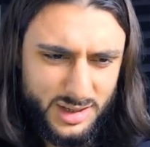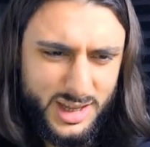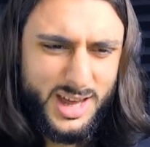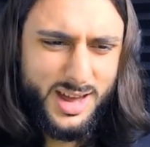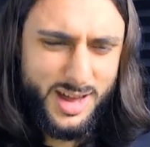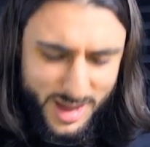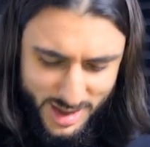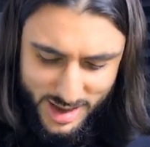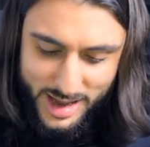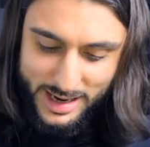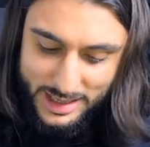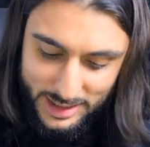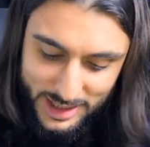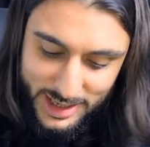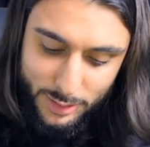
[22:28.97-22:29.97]
Yeah,
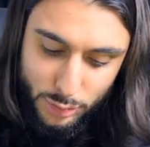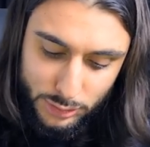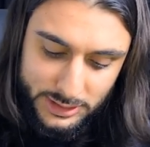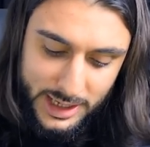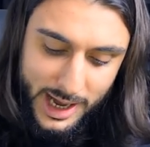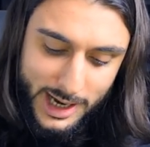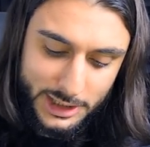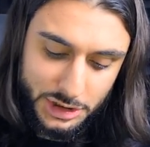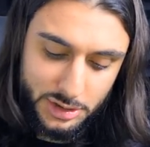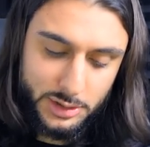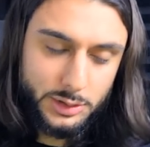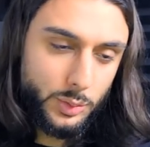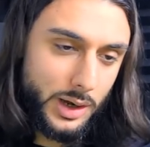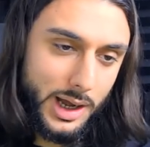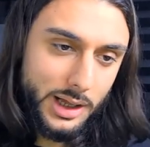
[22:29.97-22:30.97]
clean call to action
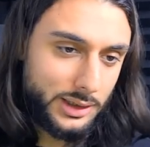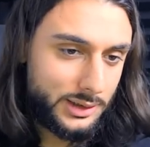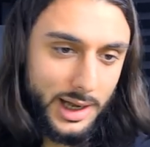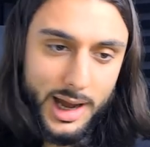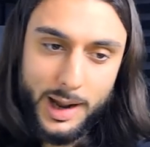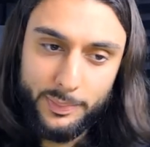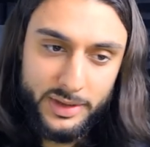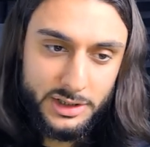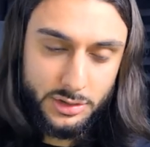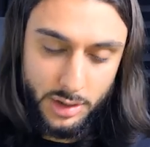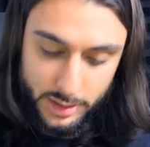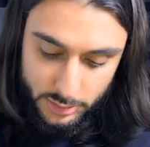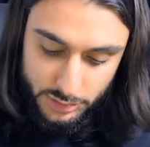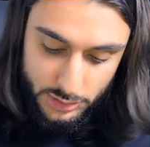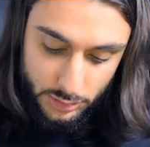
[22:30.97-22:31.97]
as well. Damn, this
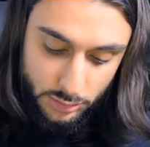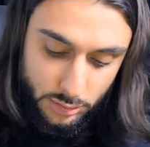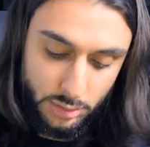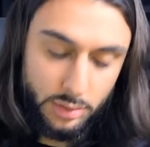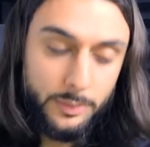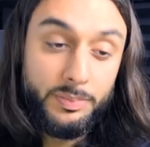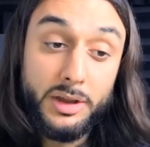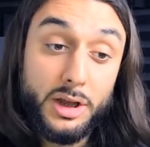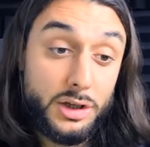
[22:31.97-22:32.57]
guy does it all.